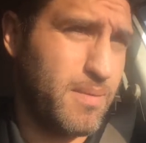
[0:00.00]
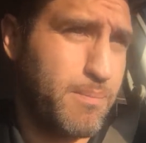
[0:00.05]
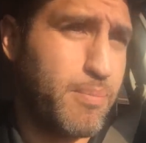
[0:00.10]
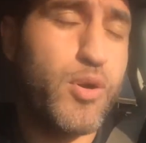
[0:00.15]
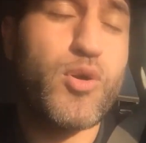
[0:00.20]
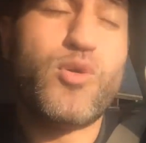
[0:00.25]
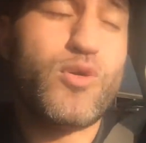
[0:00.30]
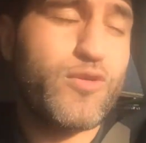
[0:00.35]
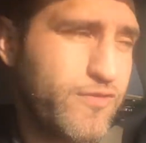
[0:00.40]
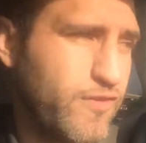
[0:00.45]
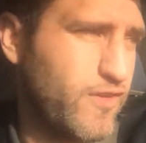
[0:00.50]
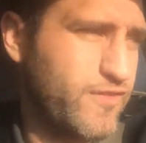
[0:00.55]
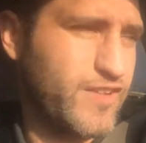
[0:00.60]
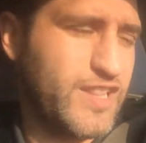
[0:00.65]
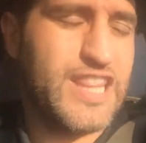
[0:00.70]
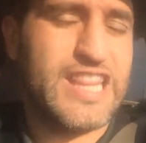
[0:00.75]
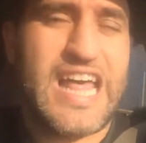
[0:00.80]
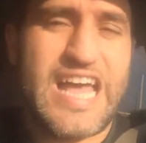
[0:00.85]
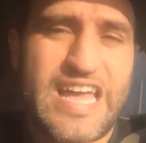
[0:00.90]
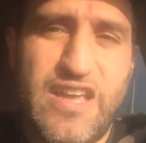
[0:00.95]
proof of
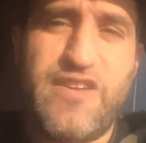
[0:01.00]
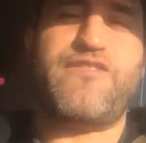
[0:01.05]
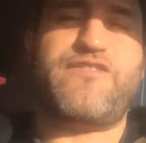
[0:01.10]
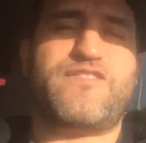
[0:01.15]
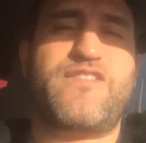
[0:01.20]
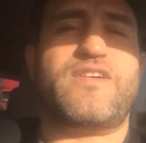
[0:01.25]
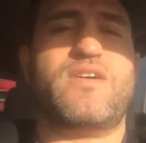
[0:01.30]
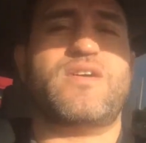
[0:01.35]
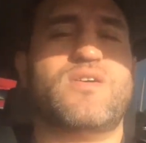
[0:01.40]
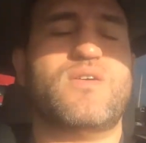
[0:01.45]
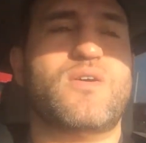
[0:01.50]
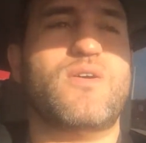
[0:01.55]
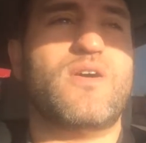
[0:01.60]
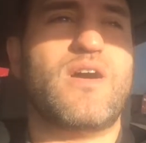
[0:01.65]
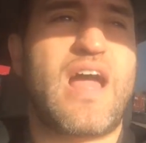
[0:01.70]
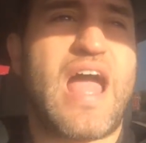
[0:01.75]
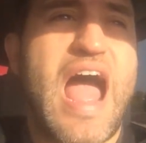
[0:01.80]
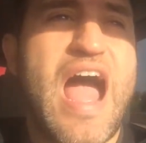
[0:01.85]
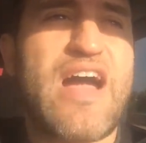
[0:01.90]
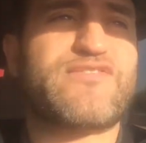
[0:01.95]
life
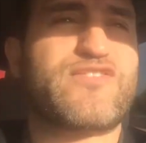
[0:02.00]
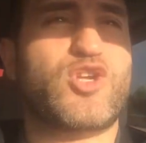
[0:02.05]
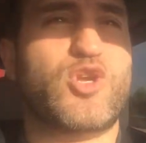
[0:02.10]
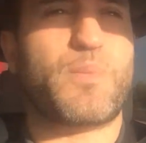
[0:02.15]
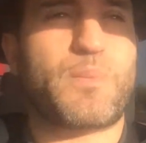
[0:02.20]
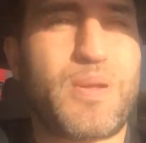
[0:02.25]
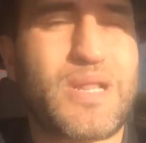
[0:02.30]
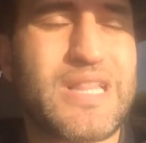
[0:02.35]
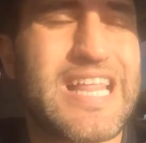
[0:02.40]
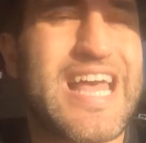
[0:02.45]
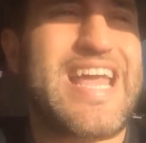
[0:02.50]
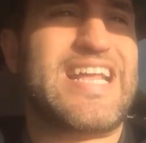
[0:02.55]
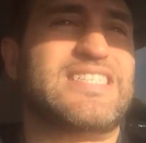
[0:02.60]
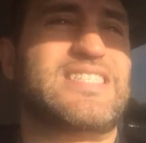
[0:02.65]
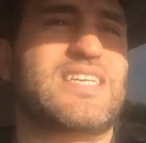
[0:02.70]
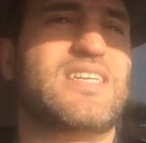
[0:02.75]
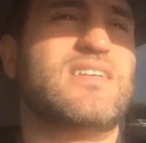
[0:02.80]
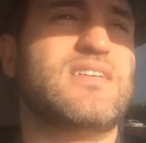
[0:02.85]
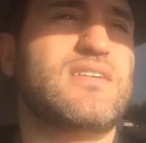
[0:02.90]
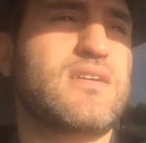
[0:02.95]
after you
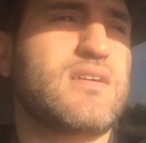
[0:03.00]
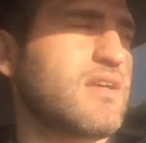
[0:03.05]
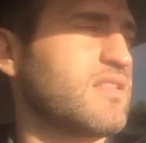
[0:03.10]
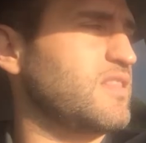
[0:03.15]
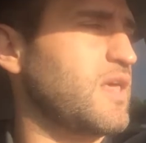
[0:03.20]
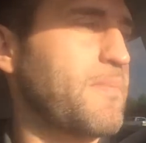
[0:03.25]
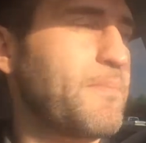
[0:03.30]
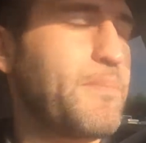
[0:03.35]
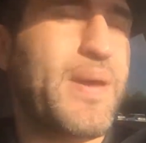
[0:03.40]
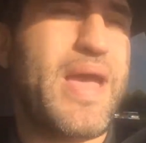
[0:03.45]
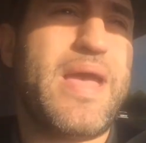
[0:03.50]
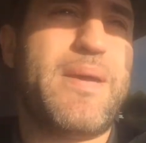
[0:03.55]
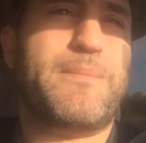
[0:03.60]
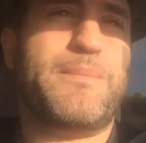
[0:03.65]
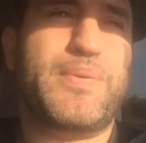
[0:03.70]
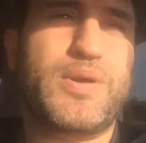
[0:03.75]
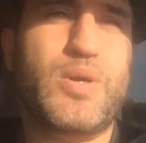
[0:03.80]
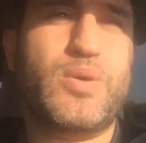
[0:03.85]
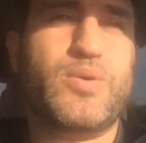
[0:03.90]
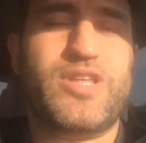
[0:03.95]
plant the
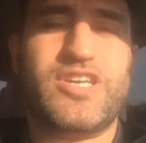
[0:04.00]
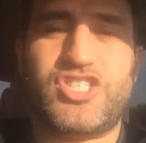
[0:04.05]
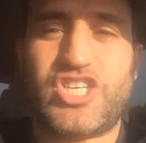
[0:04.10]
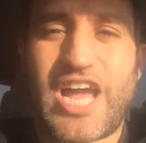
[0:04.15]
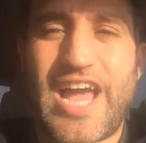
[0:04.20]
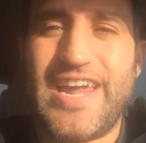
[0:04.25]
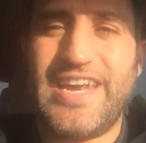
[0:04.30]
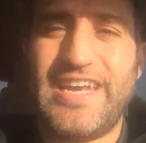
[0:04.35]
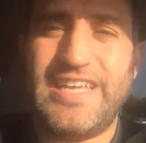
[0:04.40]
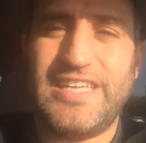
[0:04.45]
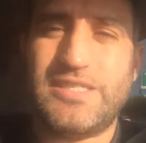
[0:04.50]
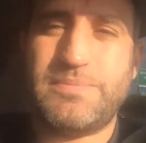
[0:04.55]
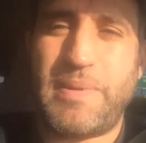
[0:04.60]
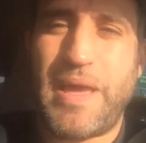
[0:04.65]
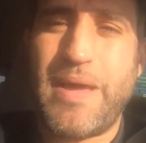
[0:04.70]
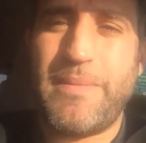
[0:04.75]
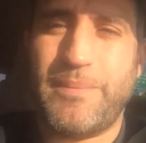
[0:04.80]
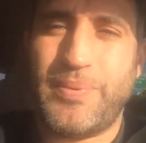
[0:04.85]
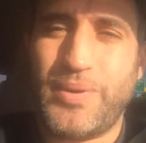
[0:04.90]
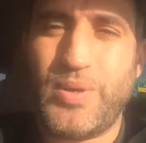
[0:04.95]
bamboo, the Chinese
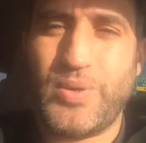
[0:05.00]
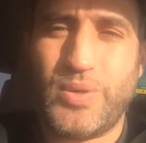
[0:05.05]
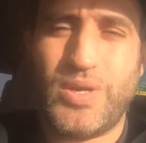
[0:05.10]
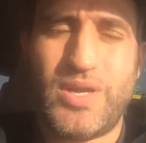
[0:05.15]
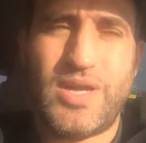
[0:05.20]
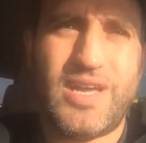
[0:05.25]
bamboo.